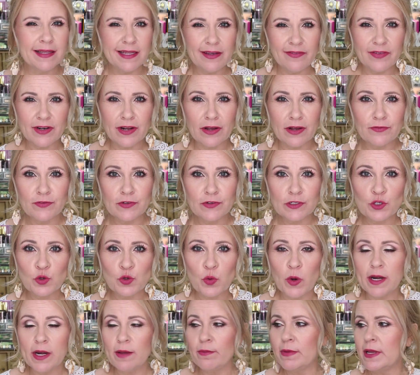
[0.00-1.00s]
leave it on for
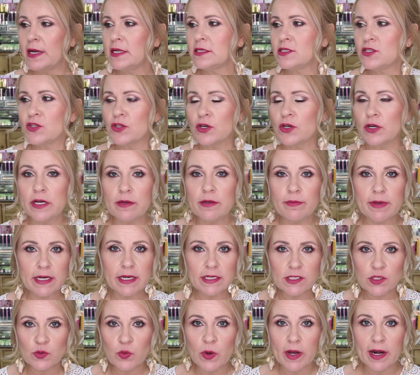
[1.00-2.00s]
20 minutes, 30
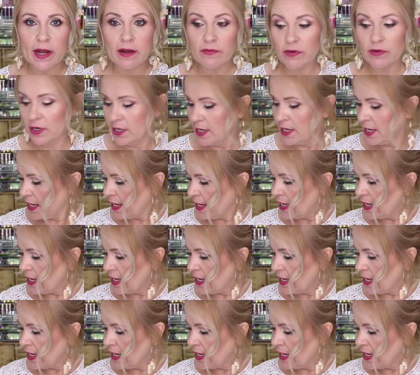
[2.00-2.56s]
minutes, whatever,